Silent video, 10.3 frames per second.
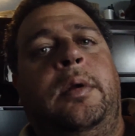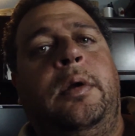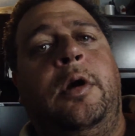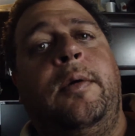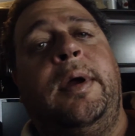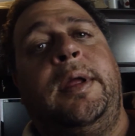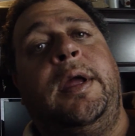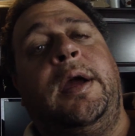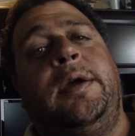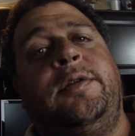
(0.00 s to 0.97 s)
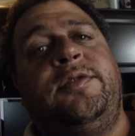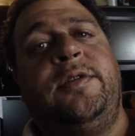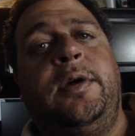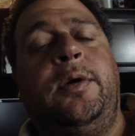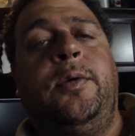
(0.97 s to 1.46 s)
Alrighty guys,
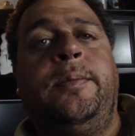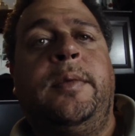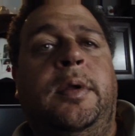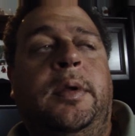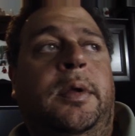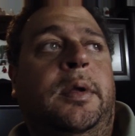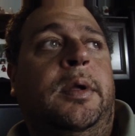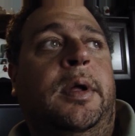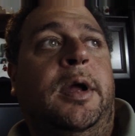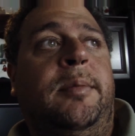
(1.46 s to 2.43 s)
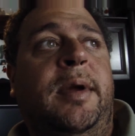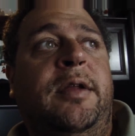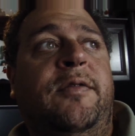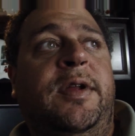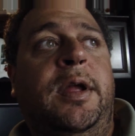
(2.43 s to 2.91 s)
so I had
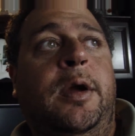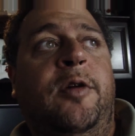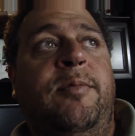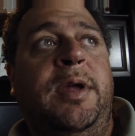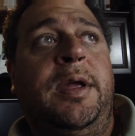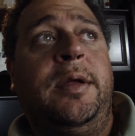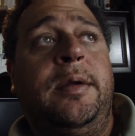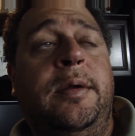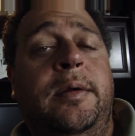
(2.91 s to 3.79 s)
made a video of me